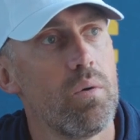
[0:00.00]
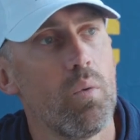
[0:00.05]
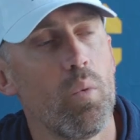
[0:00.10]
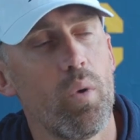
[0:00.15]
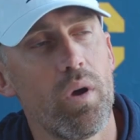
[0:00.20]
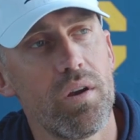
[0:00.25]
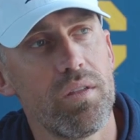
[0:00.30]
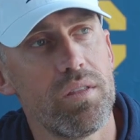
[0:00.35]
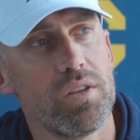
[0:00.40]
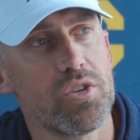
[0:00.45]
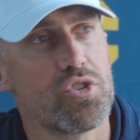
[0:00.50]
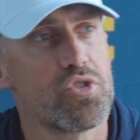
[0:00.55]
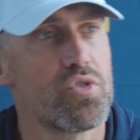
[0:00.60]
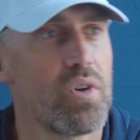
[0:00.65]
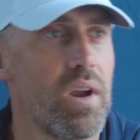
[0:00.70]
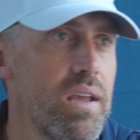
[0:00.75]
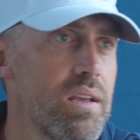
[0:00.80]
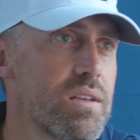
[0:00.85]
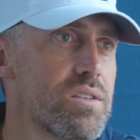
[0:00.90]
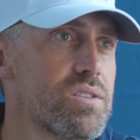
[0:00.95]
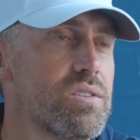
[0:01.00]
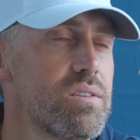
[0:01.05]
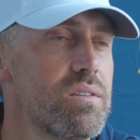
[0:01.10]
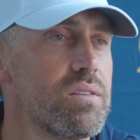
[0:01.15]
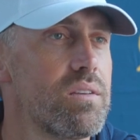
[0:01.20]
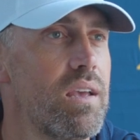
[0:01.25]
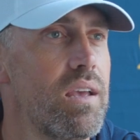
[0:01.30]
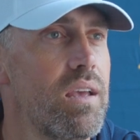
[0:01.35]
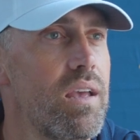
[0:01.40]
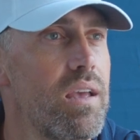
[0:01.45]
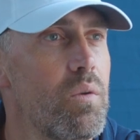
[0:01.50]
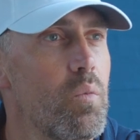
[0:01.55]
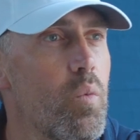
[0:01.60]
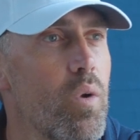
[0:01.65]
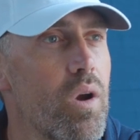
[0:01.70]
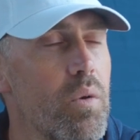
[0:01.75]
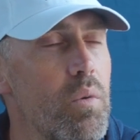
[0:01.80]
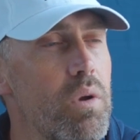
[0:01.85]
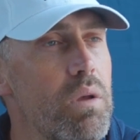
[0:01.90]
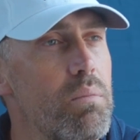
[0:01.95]
what are the strengths and
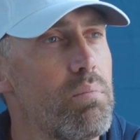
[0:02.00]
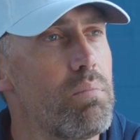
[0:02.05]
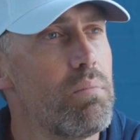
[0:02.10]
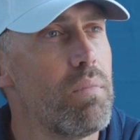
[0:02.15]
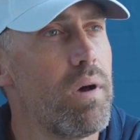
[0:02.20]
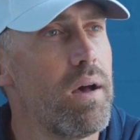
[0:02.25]
where do we,